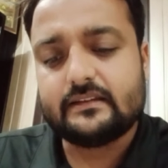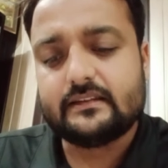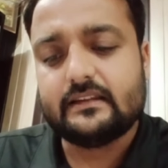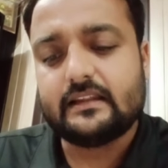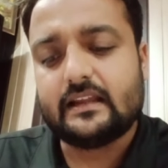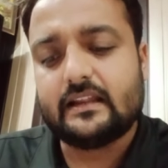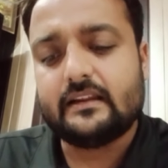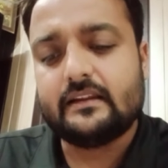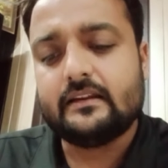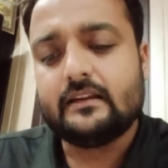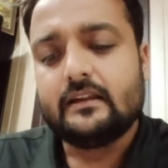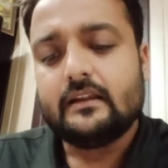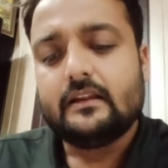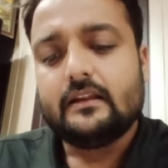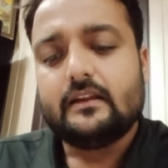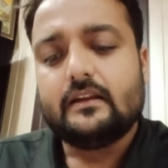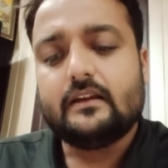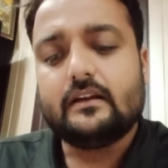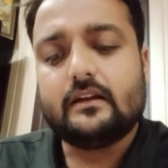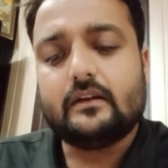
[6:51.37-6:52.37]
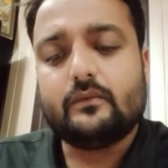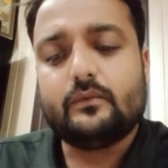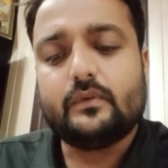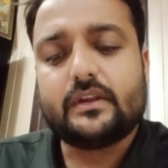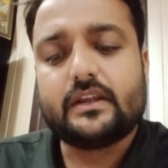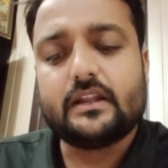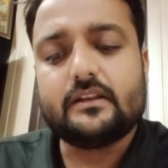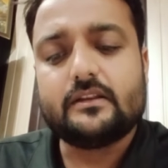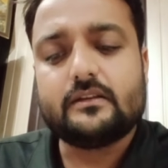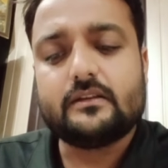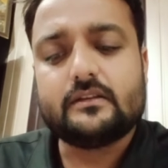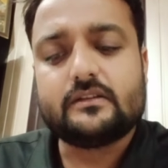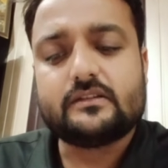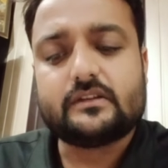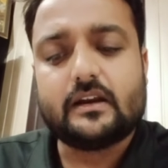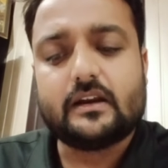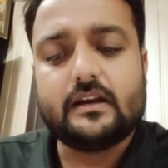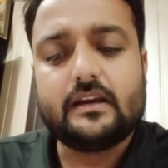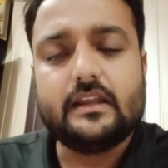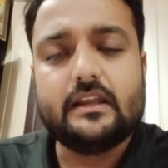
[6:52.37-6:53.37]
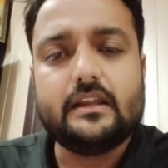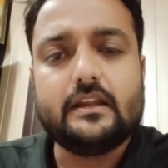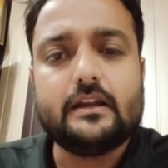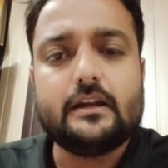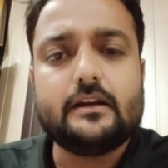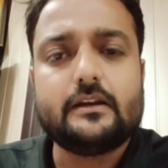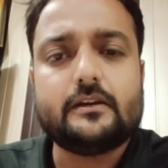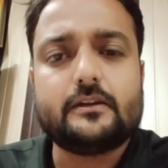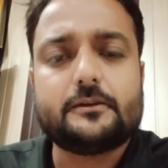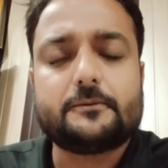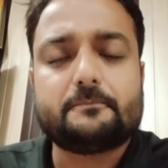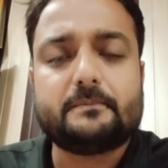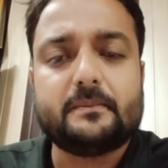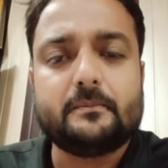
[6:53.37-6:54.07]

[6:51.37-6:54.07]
Then we can study it